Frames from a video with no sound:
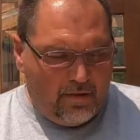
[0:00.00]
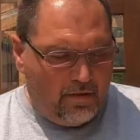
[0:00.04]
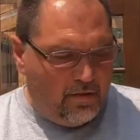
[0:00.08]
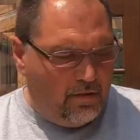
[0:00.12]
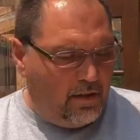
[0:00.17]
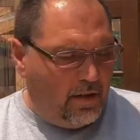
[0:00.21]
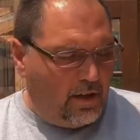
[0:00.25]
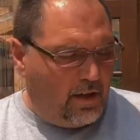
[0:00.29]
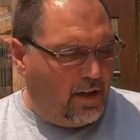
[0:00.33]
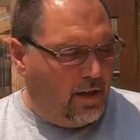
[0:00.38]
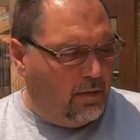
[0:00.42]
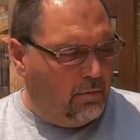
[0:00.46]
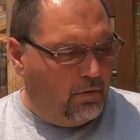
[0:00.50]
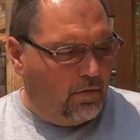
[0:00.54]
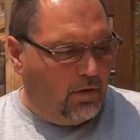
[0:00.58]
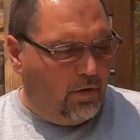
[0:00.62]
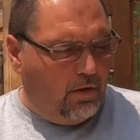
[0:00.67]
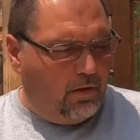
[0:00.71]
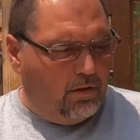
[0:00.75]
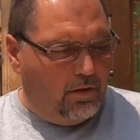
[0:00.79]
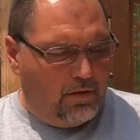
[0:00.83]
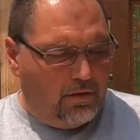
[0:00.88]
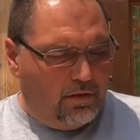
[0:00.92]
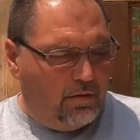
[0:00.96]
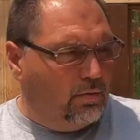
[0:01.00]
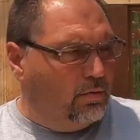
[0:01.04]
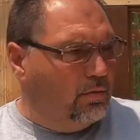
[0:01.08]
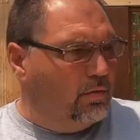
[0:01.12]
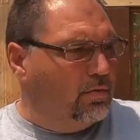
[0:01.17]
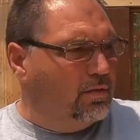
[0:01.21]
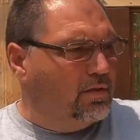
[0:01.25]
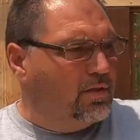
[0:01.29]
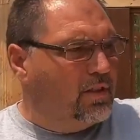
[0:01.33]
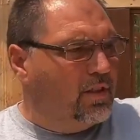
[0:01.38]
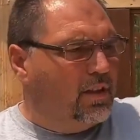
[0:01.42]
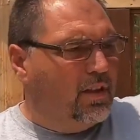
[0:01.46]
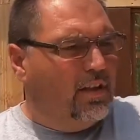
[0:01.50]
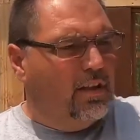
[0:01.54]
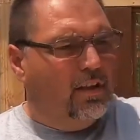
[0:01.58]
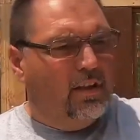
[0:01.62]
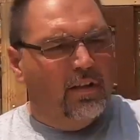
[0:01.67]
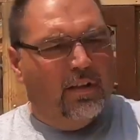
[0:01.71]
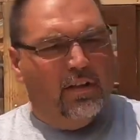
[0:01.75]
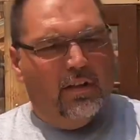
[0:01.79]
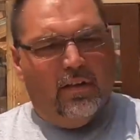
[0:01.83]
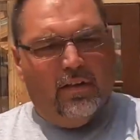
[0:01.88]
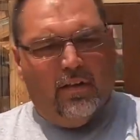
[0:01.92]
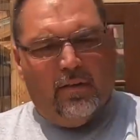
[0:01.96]
that came with all the tools.
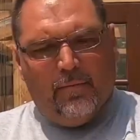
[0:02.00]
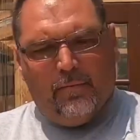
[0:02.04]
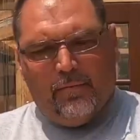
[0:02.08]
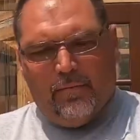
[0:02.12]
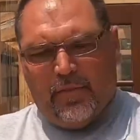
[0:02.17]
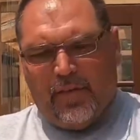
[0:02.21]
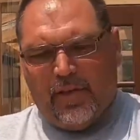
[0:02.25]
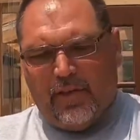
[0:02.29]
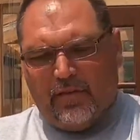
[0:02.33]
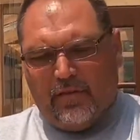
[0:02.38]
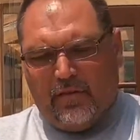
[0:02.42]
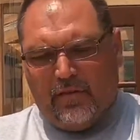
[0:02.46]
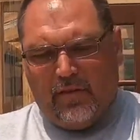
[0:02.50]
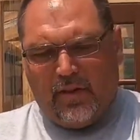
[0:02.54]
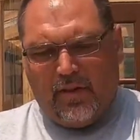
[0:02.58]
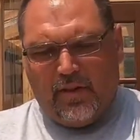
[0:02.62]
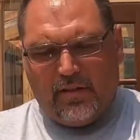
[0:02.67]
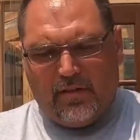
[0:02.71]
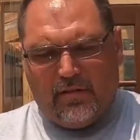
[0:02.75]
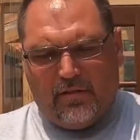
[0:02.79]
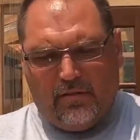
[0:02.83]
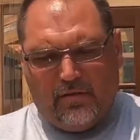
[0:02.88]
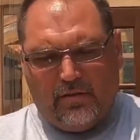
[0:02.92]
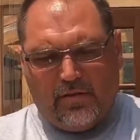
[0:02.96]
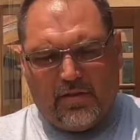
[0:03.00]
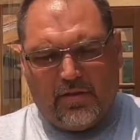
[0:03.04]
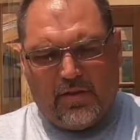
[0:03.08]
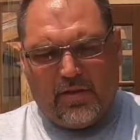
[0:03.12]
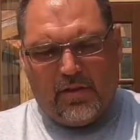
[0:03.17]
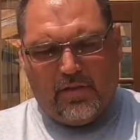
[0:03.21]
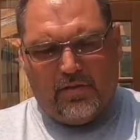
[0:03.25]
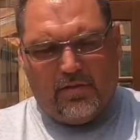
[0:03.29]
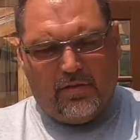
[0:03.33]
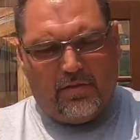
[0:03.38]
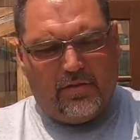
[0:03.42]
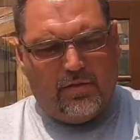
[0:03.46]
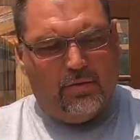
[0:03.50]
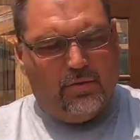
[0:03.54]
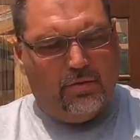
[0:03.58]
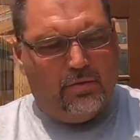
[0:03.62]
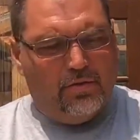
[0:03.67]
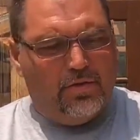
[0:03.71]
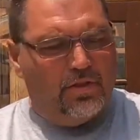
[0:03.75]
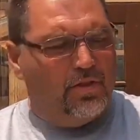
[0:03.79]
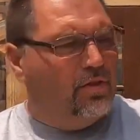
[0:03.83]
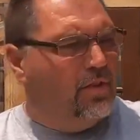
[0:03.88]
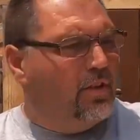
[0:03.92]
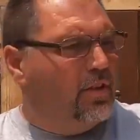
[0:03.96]
These are nice little scissor
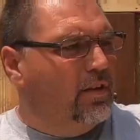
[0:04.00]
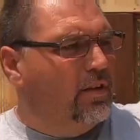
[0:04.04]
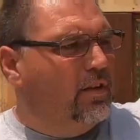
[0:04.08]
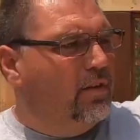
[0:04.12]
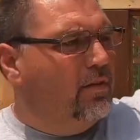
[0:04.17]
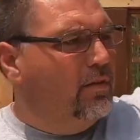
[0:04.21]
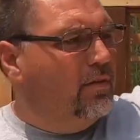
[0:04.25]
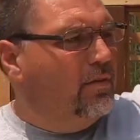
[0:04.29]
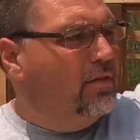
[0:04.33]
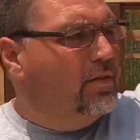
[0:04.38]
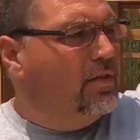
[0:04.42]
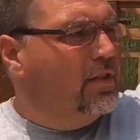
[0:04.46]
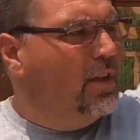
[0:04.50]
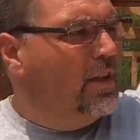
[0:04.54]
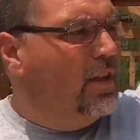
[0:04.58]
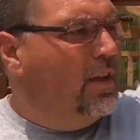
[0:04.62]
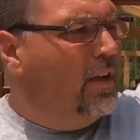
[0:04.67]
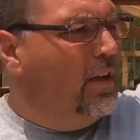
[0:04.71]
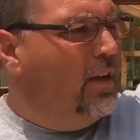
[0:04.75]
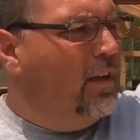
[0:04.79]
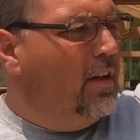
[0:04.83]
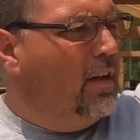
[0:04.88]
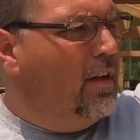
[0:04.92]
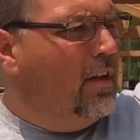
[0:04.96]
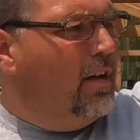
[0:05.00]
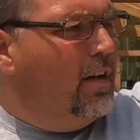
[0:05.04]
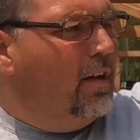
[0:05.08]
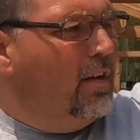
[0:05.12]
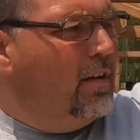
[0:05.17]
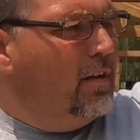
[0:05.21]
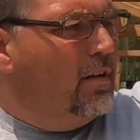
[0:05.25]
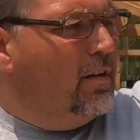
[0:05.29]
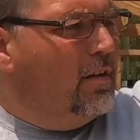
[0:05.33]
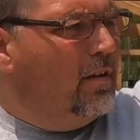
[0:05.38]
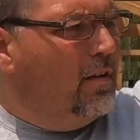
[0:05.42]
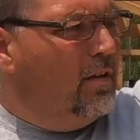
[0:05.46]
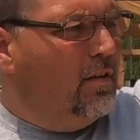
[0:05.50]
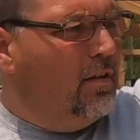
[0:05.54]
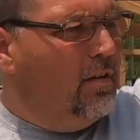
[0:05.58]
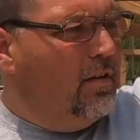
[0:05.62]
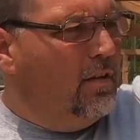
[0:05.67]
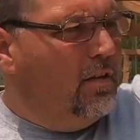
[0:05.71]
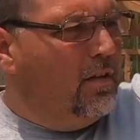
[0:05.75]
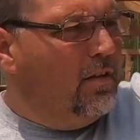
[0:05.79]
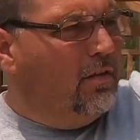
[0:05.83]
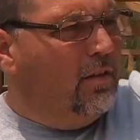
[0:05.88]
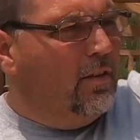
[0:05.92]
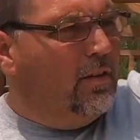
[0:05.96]
tools you could use
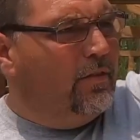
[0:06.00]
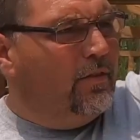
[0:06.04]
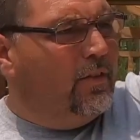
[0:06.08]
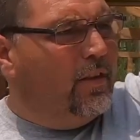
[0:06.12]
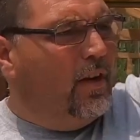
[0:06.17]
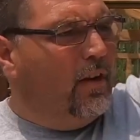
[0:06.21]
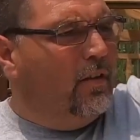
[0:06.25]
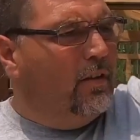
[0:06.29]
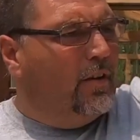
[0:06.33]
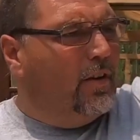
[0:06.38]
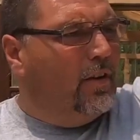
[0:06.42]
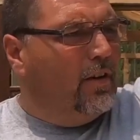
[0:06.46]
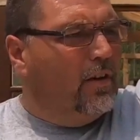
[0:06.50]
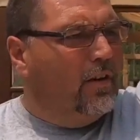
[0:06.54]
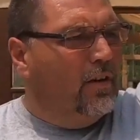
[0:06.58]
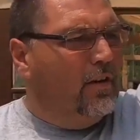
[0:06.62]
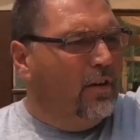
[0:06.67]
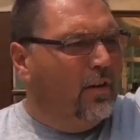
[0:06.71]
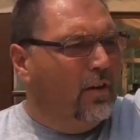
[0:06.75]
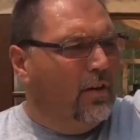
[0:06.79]
to lift out your